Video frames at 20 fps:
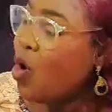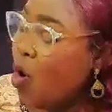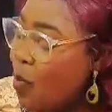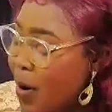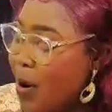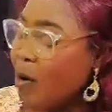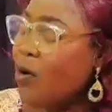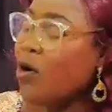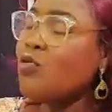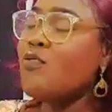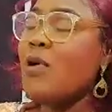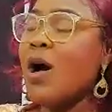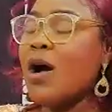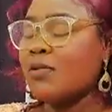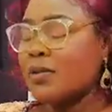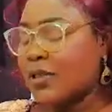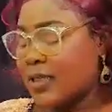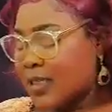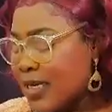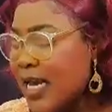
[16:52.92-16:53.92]
Obekono wa
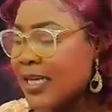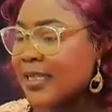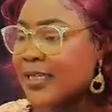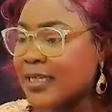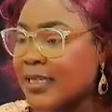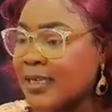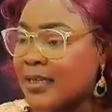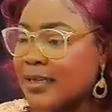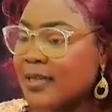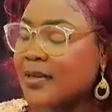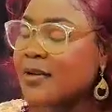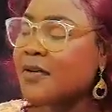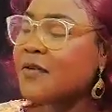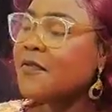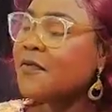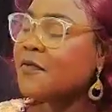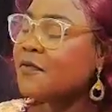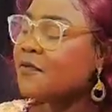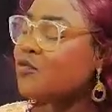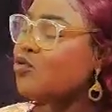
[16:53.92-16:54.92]
knase
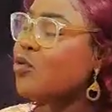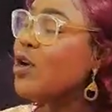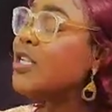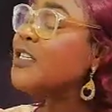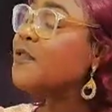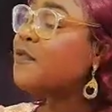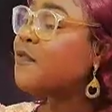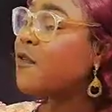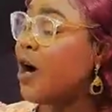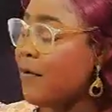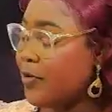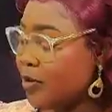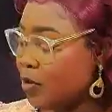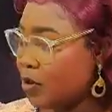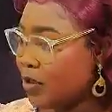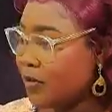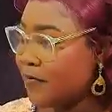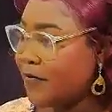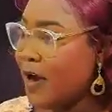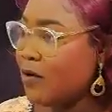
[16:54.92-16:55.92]
twenty-four hours
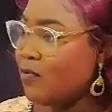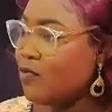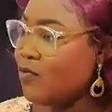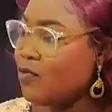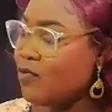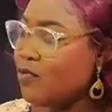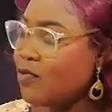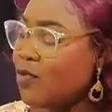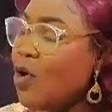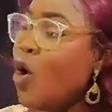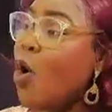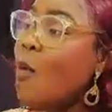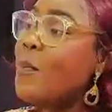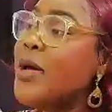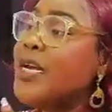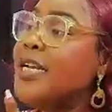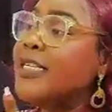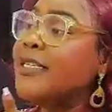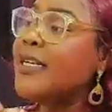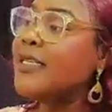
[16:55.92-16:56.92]
otifako or
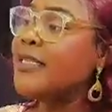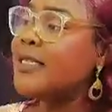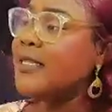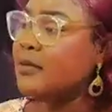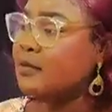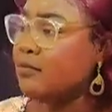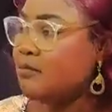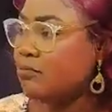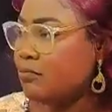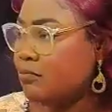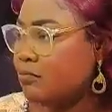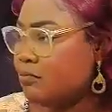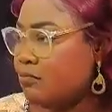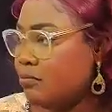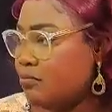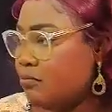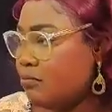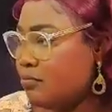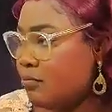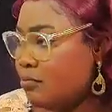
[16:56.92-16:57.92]
meditating.
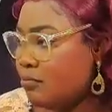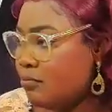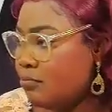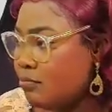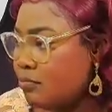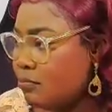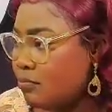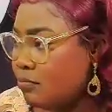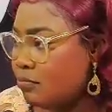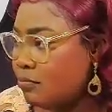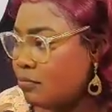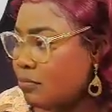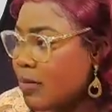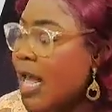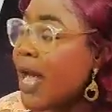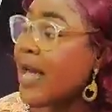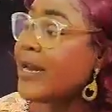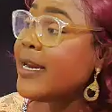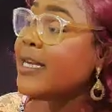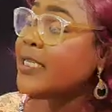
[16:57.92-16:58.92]
Yes.
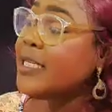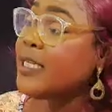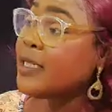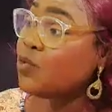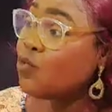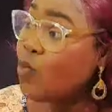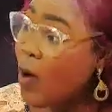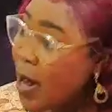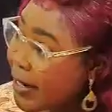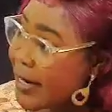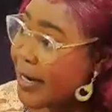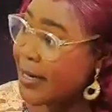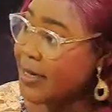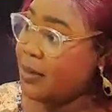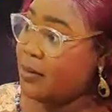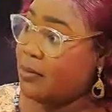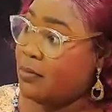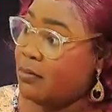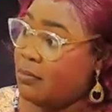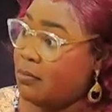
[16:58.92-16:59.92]
And it is working.
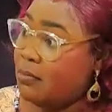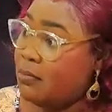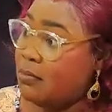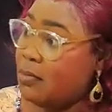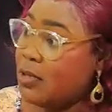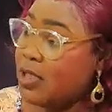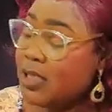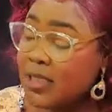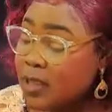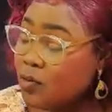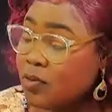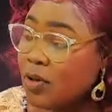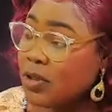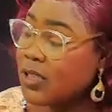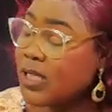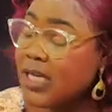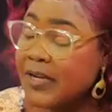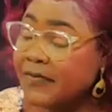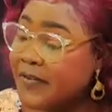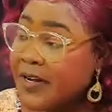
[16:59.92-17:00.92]
Mm-hmm.
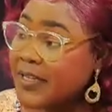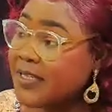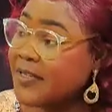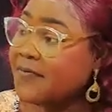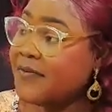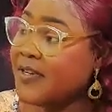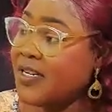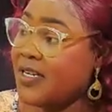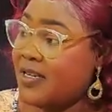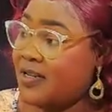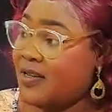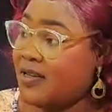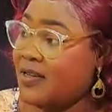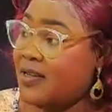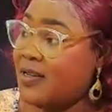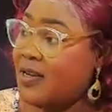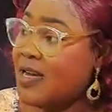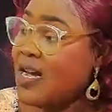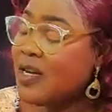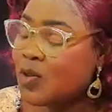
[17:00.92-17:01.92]
Seriously, effectively.
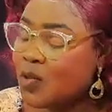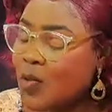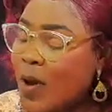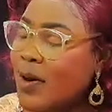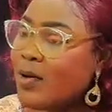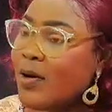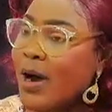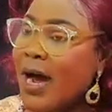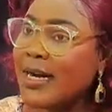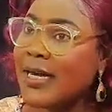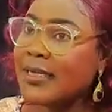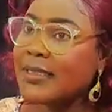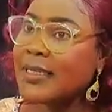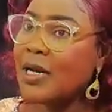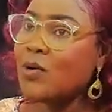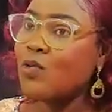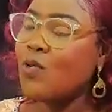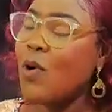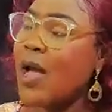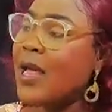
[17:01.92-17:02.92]
So I don't
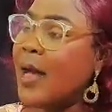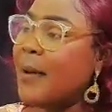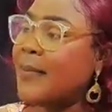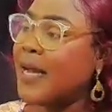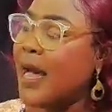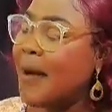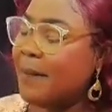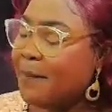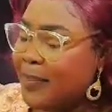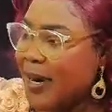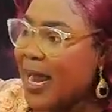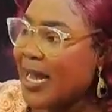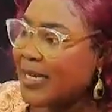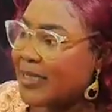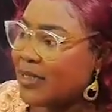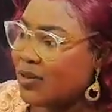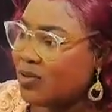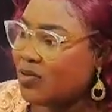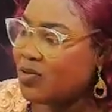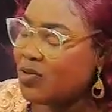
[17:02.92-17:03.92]
understand why I am
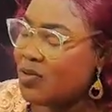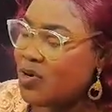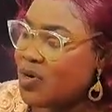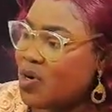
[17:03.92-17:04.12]
blacks no.